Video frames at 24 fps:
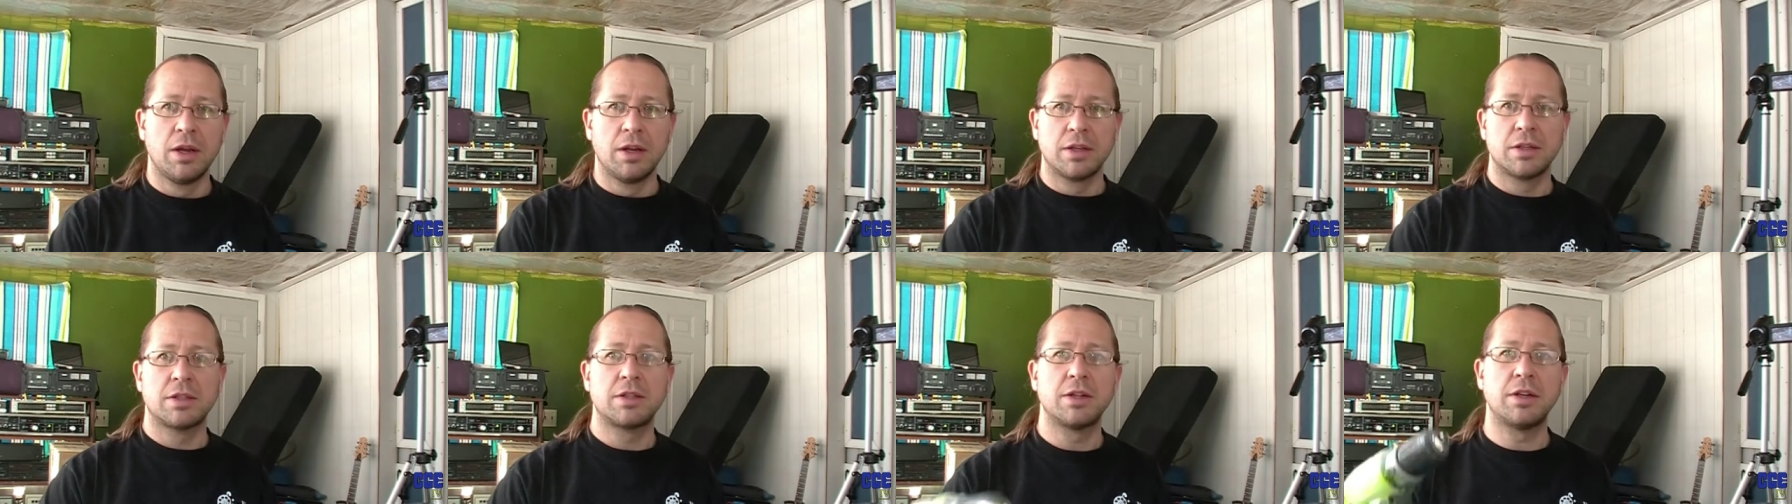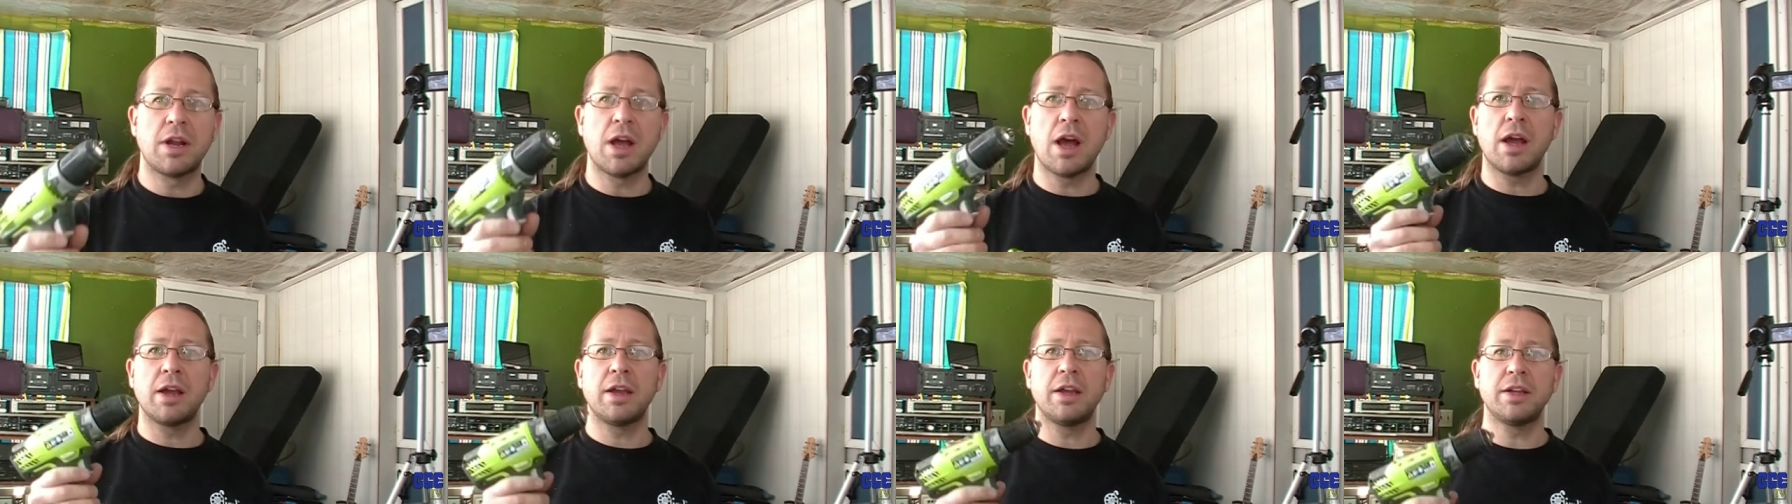So
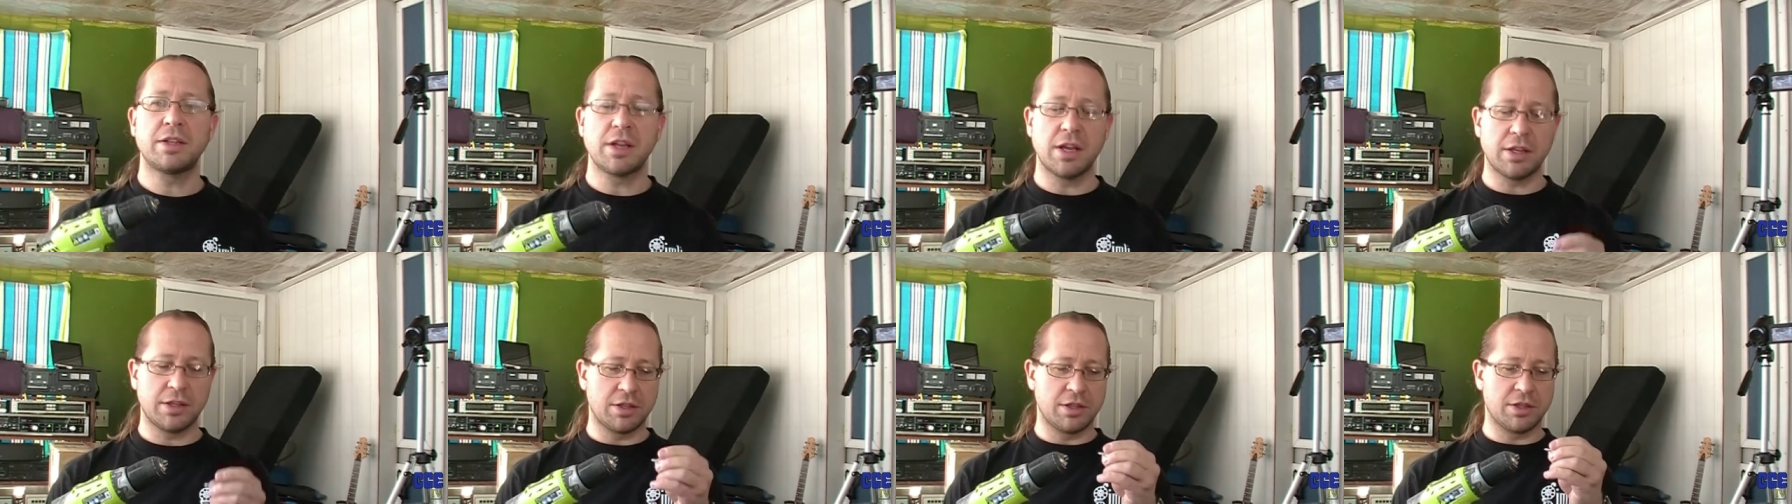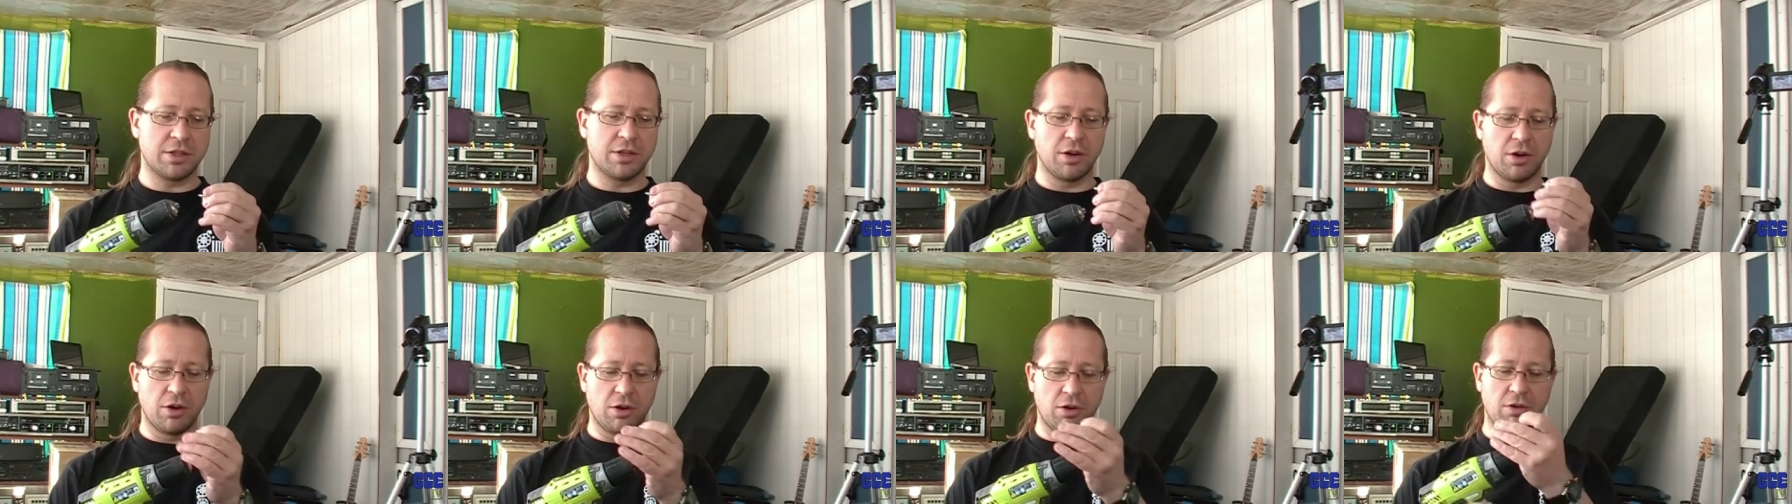now you take the
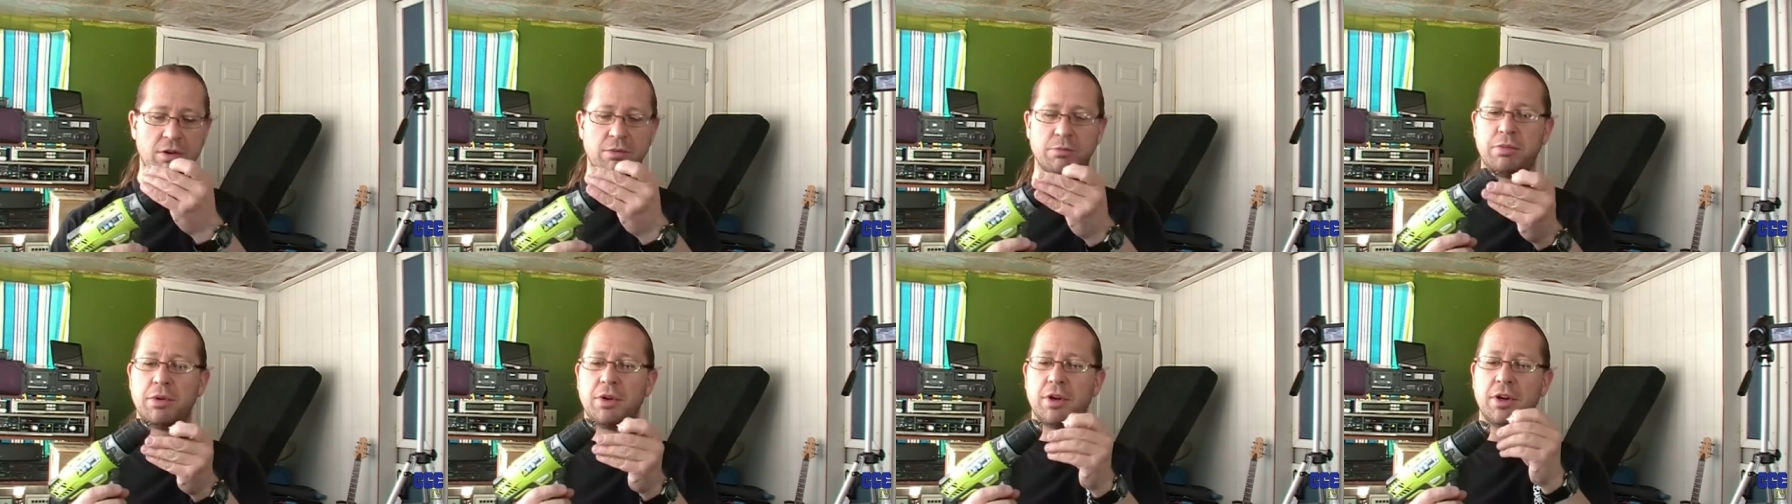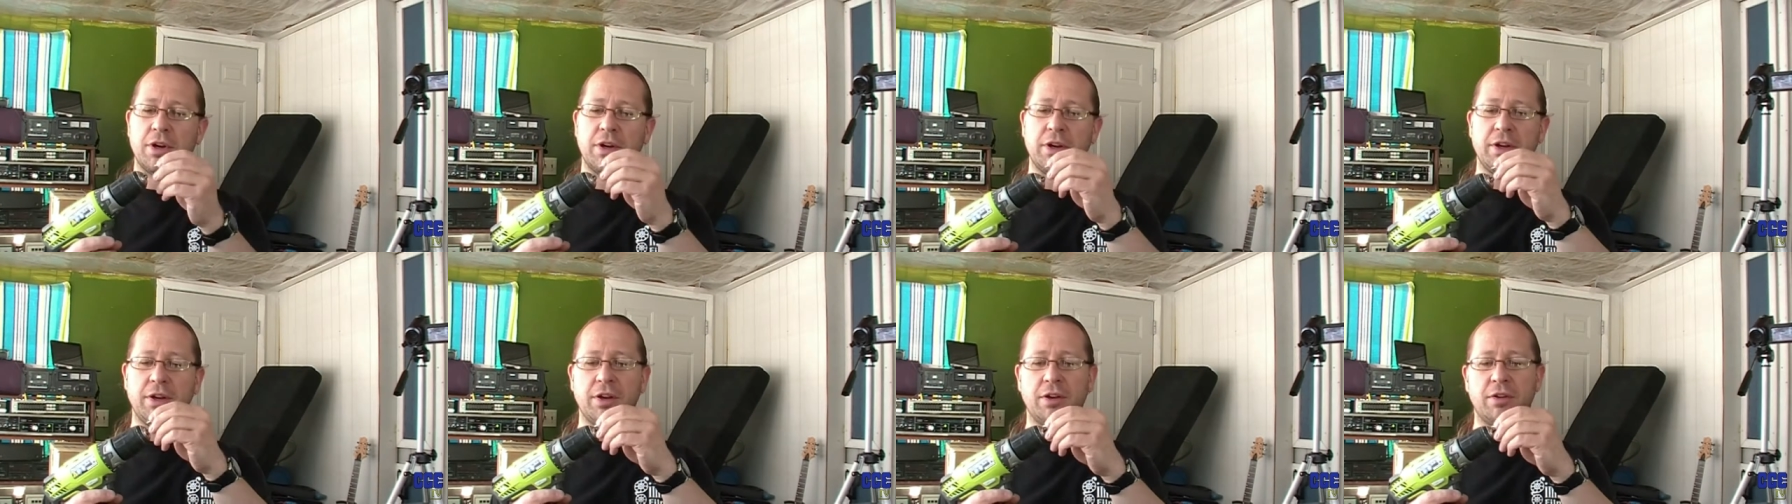screw and put
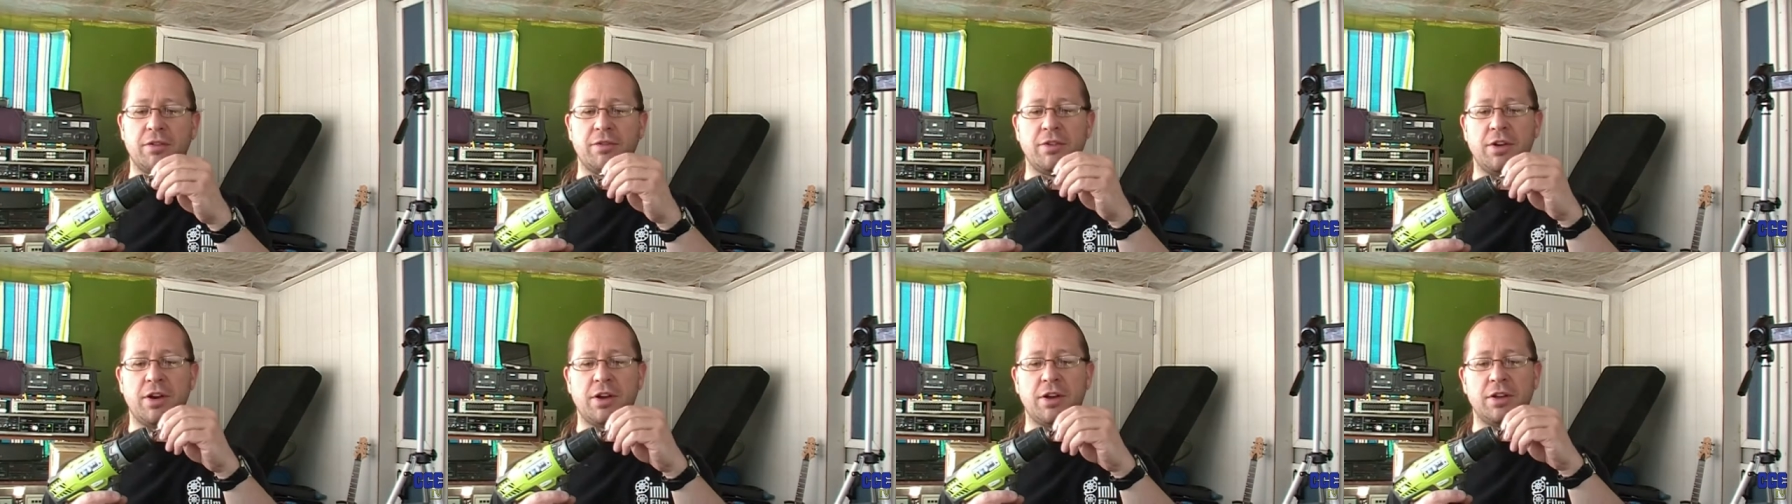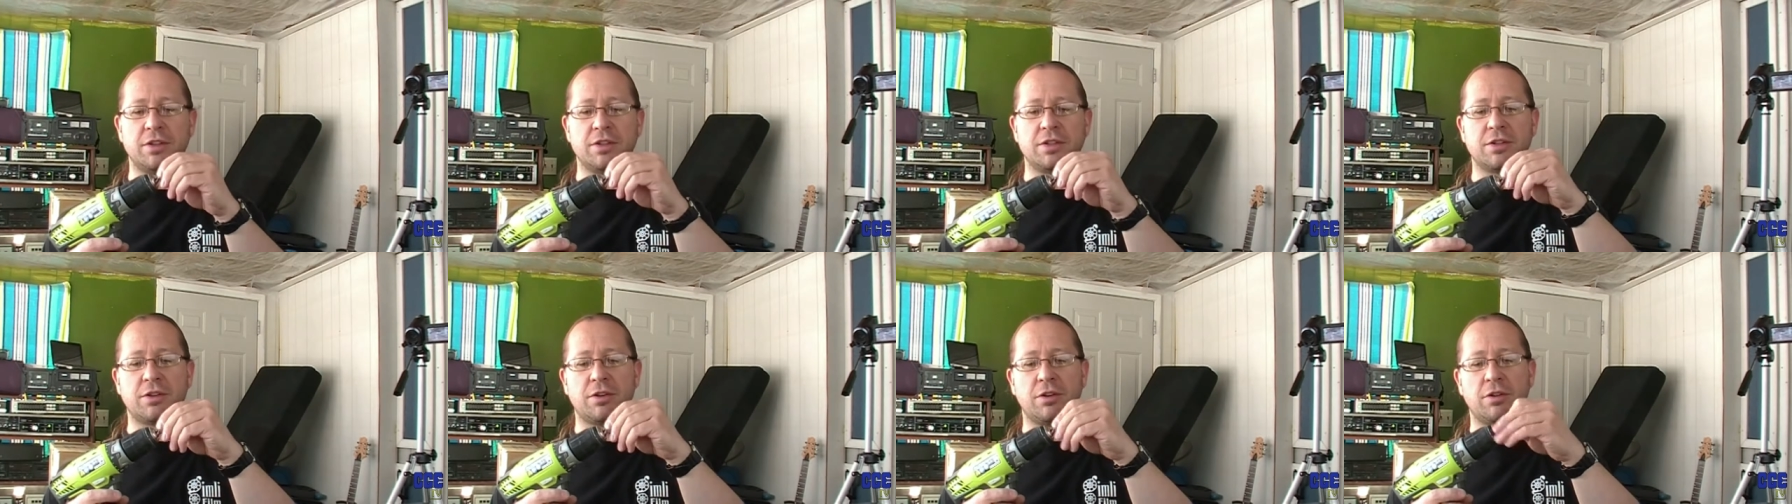it in your
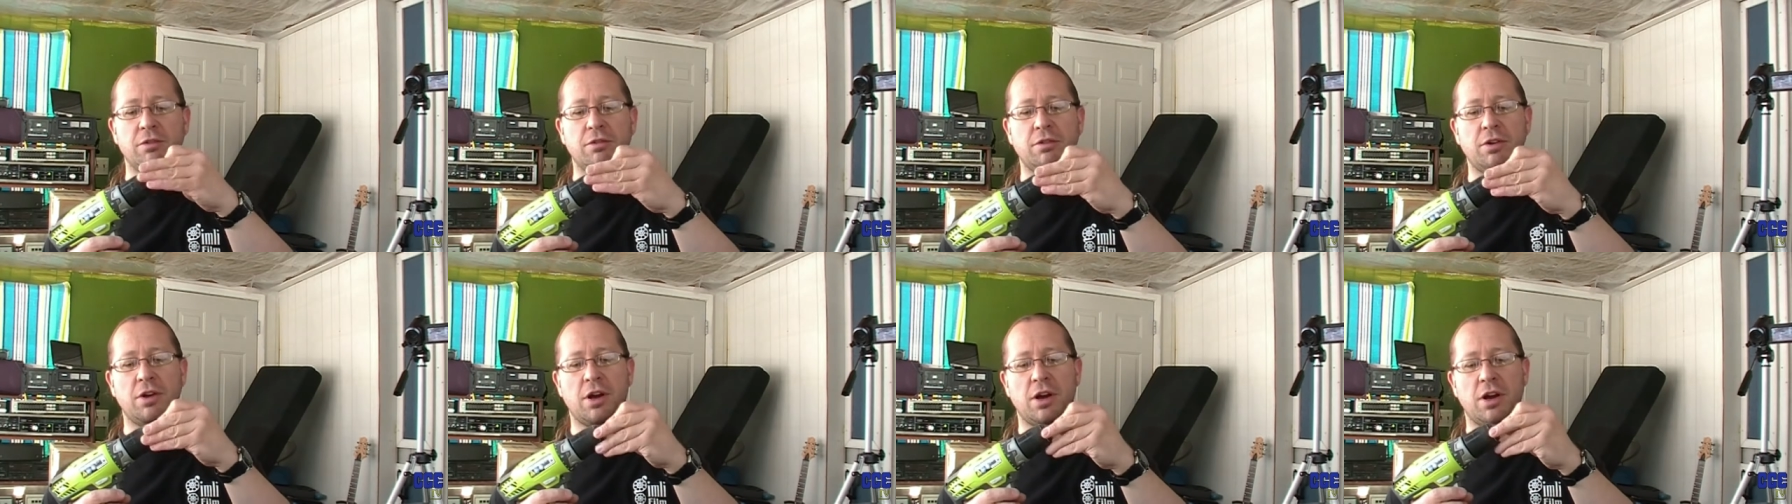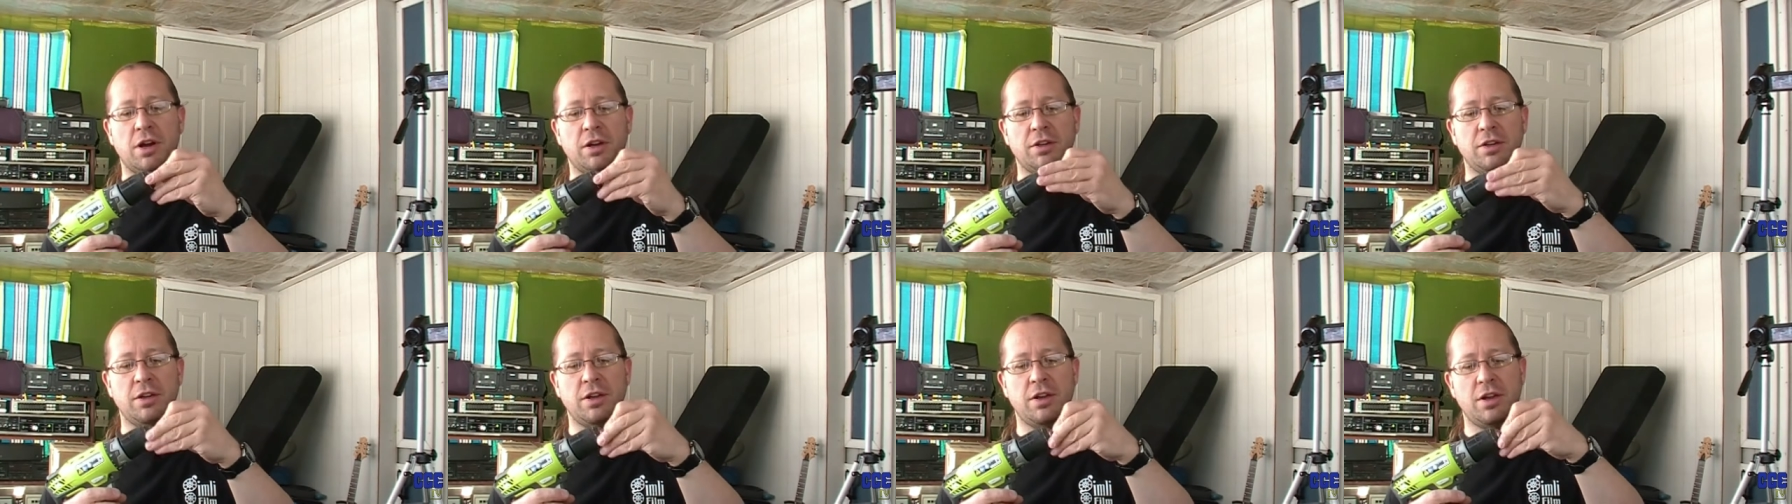fucking screw
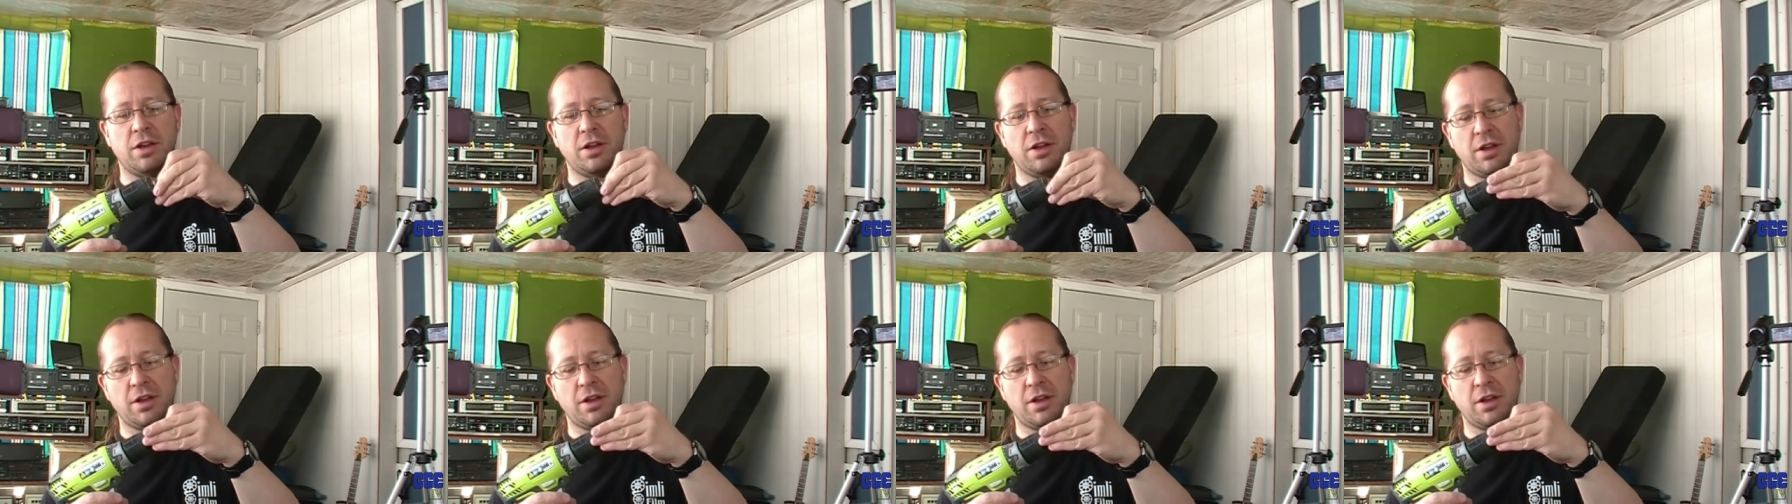gun